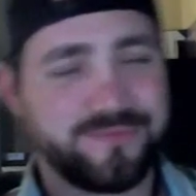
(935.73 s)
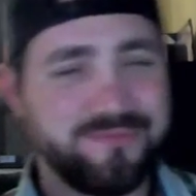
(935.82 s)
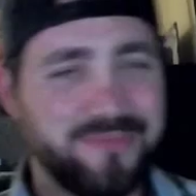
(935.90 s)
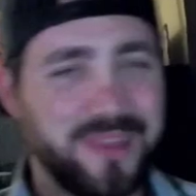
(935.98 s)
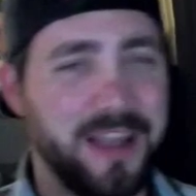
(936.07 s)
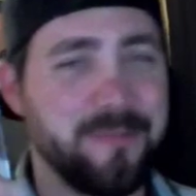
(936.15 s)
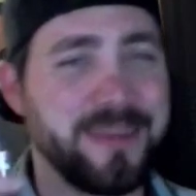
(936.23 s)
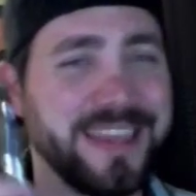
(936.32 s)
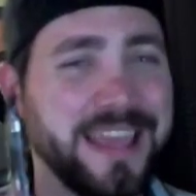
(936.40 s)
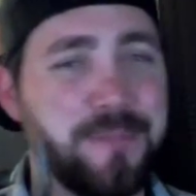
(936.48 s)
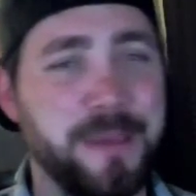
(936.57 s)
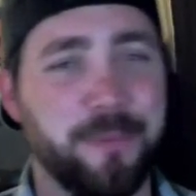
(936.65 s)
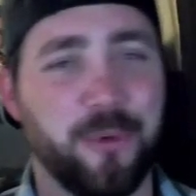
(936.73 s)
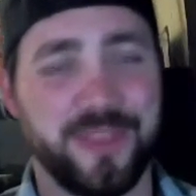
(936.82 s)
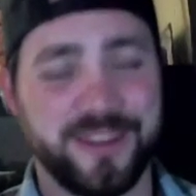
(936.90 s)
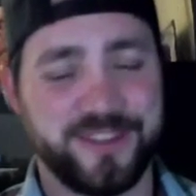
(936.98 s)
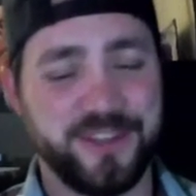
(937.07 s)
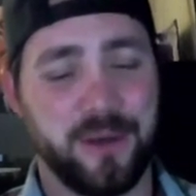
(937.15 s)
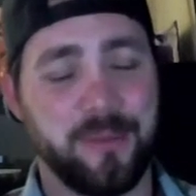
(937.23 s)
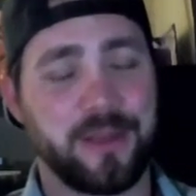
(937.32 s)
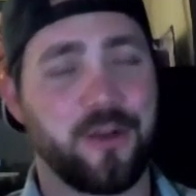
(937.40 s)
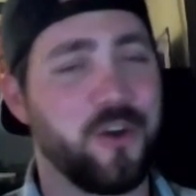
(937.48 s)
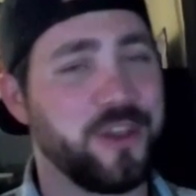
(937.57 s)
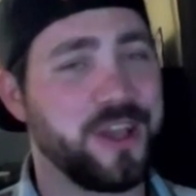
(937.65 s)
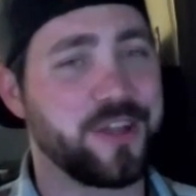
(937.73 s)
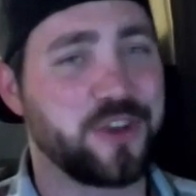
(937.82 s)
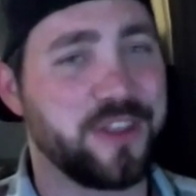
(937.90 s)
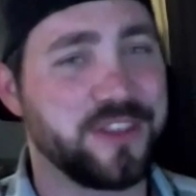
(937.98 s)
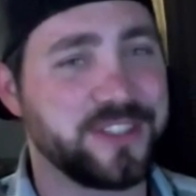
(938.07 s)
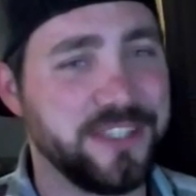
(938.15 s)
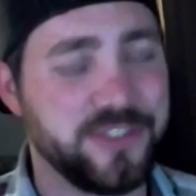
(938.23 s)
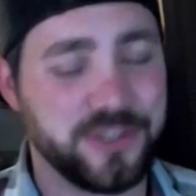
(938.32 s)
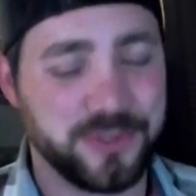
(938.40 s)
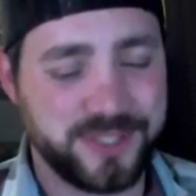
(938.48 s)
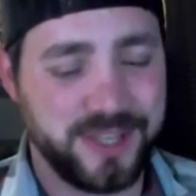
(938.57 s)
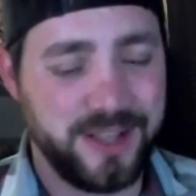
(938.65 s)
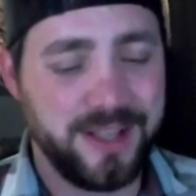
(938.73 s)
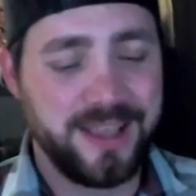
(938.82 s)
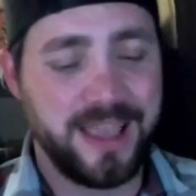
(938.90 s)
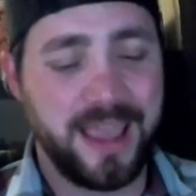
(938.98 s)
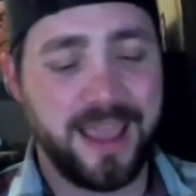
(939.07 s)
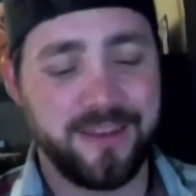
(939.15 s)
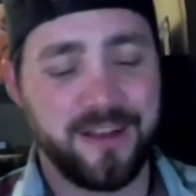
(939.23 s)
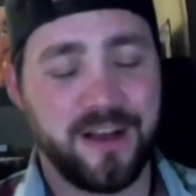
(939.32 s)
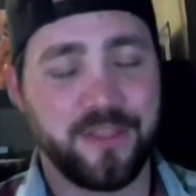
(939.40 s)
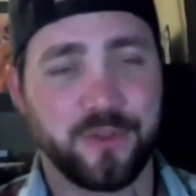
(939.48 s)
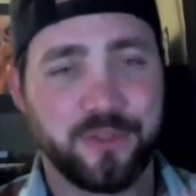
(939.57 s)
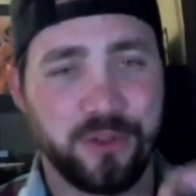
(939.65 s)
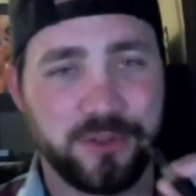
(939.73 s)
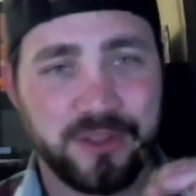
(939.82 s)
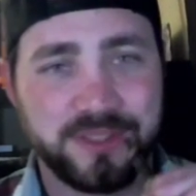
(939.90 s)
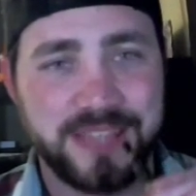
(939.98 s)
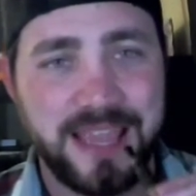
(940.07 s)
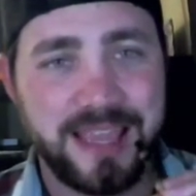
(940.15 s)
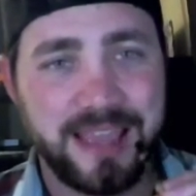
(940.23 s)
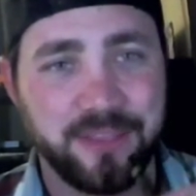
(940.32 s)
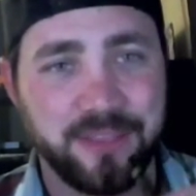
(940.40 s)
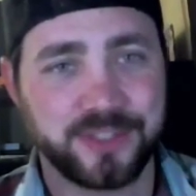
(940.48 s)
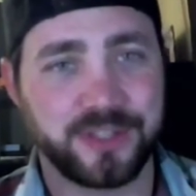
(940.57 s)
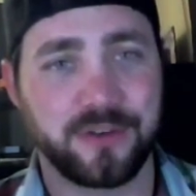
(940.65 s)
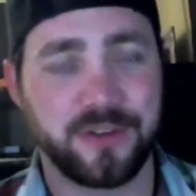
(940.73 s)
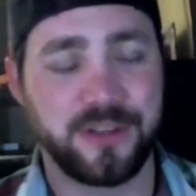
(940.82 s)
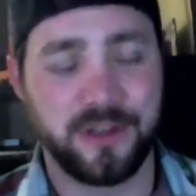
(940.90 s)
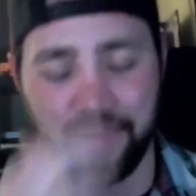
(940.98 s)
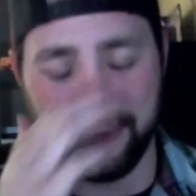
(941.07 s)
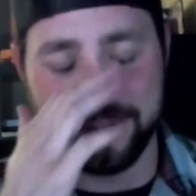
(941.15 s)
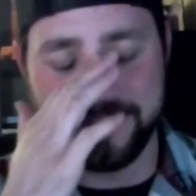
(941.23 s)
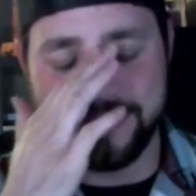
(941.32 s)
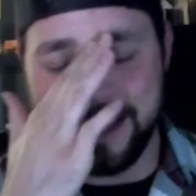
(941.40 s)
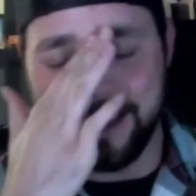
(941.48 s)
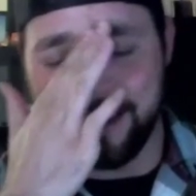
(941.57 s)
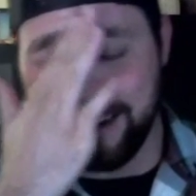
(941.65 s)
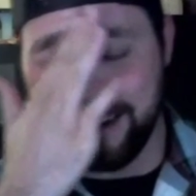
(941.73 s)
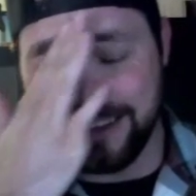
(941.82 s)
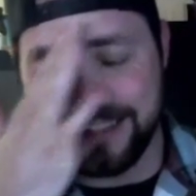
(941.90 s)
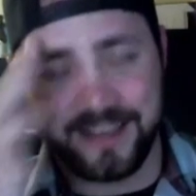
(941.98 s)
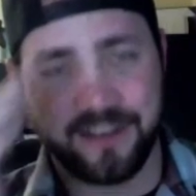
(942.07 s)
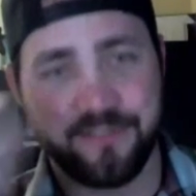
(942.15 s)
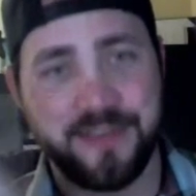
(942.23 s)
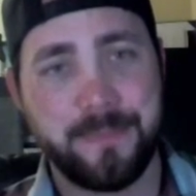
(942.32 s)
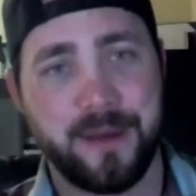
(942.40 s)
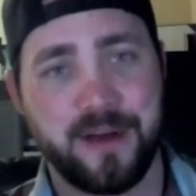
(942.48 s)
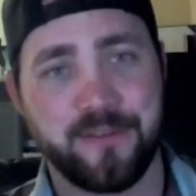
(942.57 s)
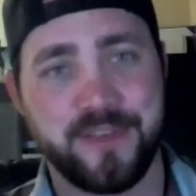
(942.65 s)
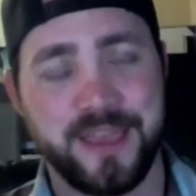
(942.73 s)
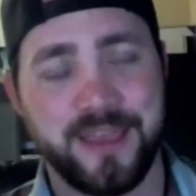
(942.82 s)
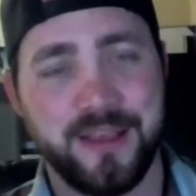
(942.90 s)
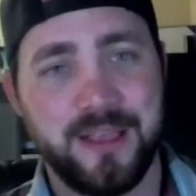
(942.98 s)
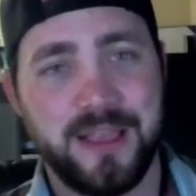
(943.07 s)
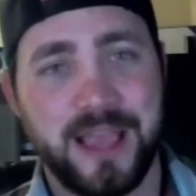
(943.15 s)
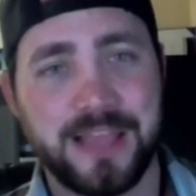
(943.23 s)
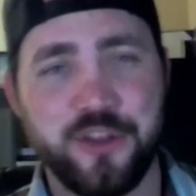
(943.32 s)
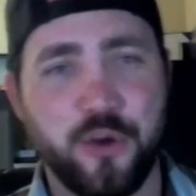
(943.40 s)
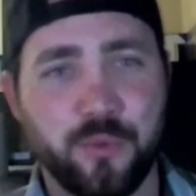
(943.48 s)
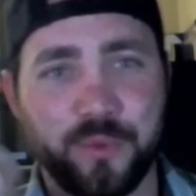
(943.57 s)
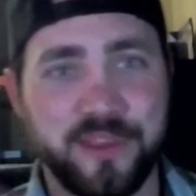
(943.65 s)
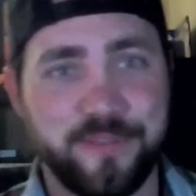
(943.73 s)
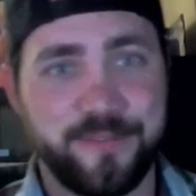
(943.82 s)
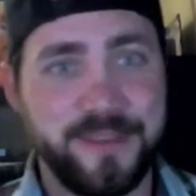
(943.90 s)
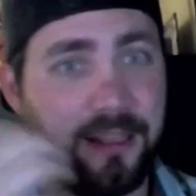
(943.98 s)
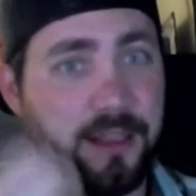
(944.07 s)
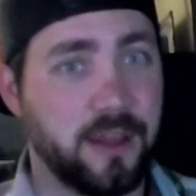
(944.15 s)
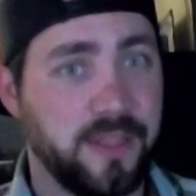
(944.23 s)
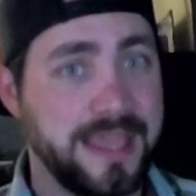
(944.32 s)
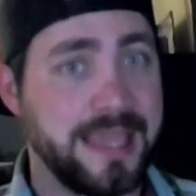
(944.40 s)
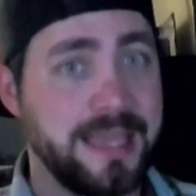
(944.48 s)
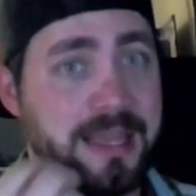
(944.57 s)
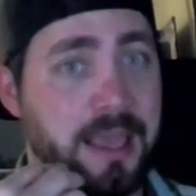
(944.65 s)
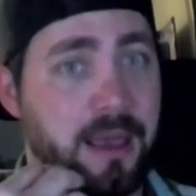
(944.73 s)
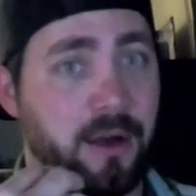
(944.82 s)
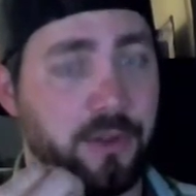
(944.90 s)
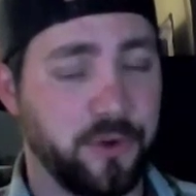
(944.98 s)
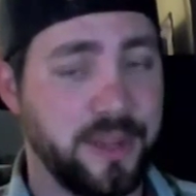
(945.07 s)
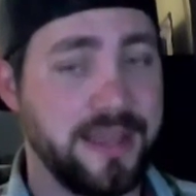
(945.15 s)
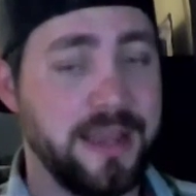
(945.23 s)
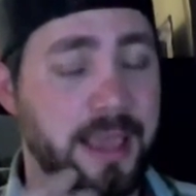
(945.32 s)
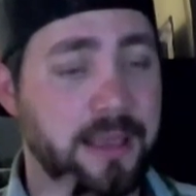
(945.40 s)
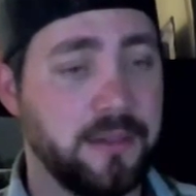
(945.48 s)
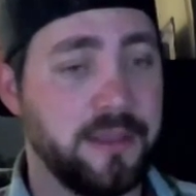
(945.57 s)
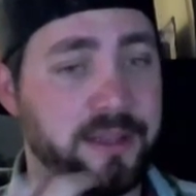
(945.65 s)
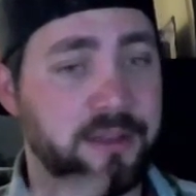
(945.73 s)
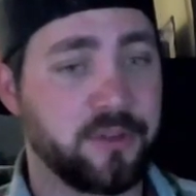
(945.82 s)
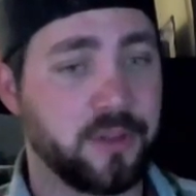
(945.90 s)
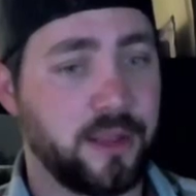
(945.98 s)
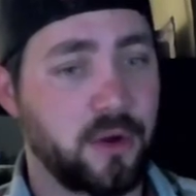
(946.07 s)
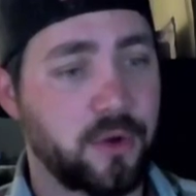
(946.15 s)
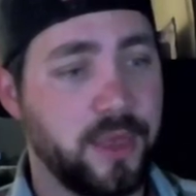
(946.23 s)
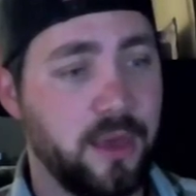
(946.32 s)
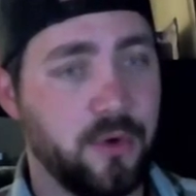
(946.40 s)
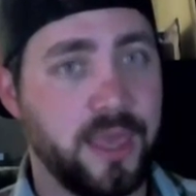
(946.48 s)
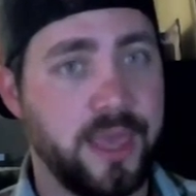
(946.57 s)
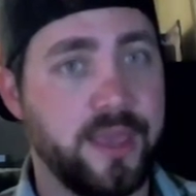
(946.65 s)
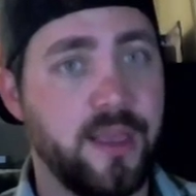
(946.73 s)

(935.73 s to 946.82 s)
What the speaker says: And I've been getting people with it too. I'm like, oh, you gotta try this e-juice, and they'll take it and they'll start, you know, taking a vape off of it, and you don't really feel it on the inhale. You're inhaling, and you're like, okay.